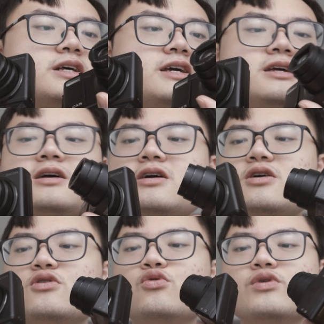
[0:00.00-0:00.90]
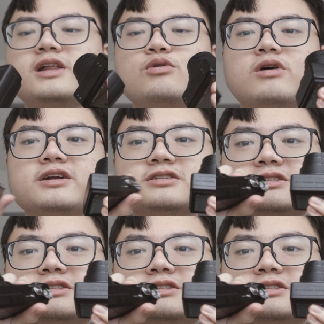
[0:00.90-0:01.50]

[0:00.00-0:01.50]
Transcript: They really wanted to